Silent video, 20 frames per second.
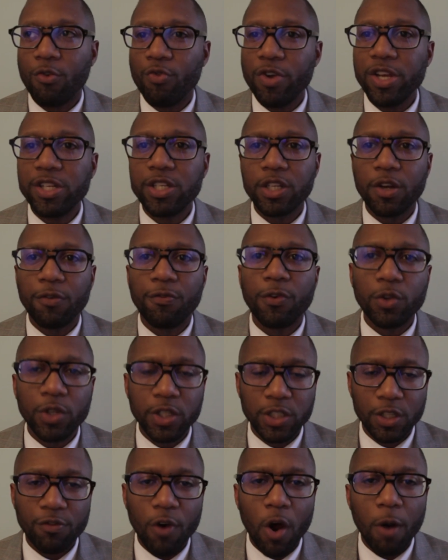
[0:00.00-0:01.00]
reaching the
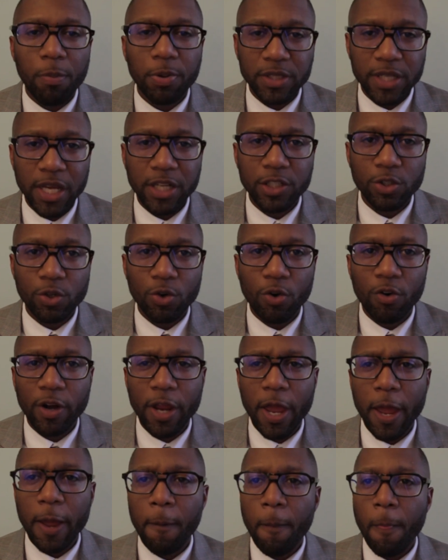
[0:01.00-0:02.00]
fullness of our potential,
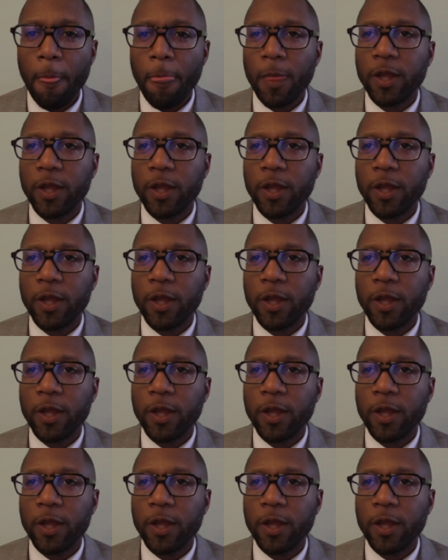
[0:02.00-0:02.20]
okay?